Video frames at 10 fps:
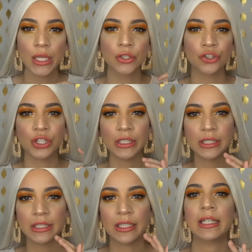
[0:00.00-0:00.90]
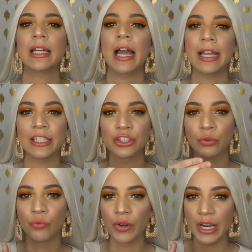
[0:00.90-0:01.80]
So just, I guess,
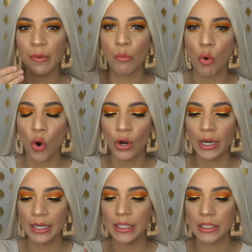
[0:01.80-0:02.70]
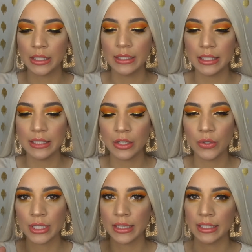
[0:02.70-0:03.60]
read more into the
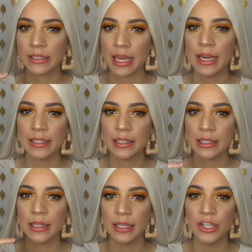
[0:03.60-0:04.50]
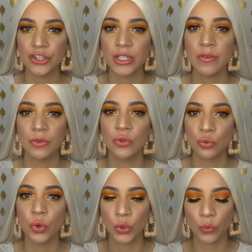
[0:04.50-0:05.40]
details and the sizes and the inches if you
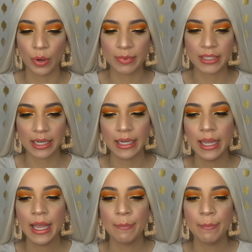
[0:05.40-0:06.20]
do go to the website,